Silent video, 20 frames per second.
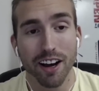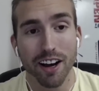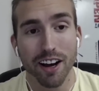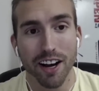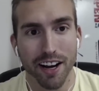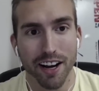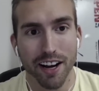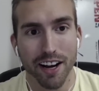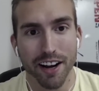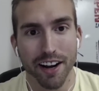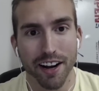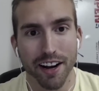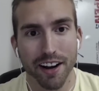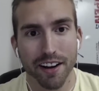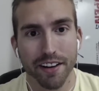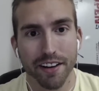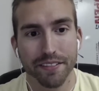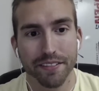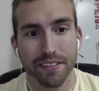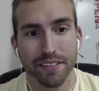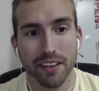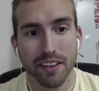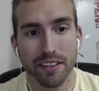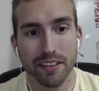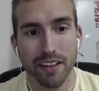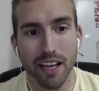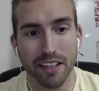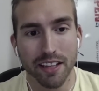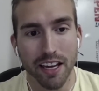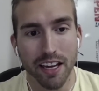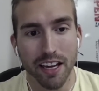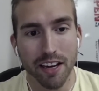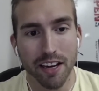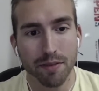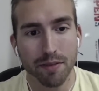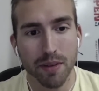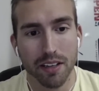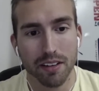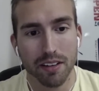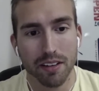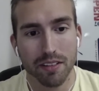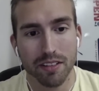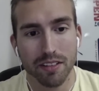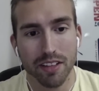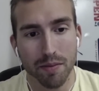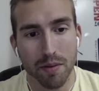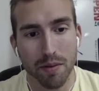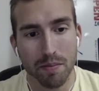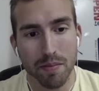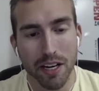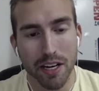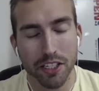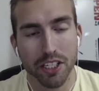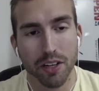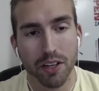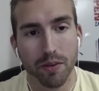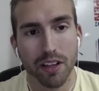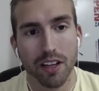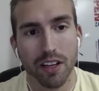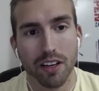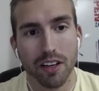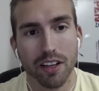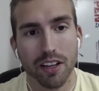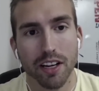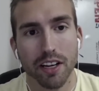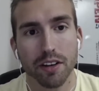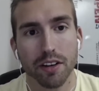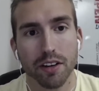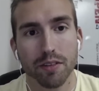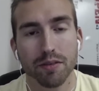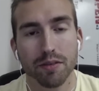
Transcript: And they've been meshing well online.